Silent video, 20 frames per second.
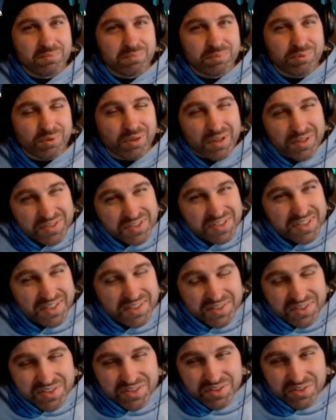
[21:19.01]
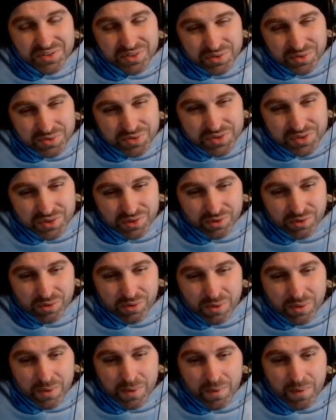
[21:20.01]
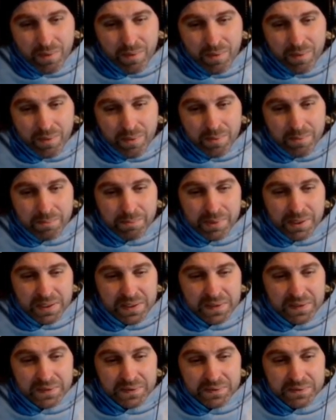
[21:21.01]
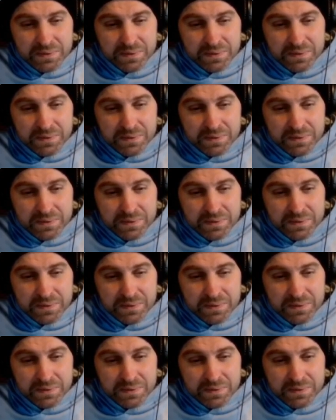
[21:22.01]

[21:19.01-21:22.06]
process to do so. But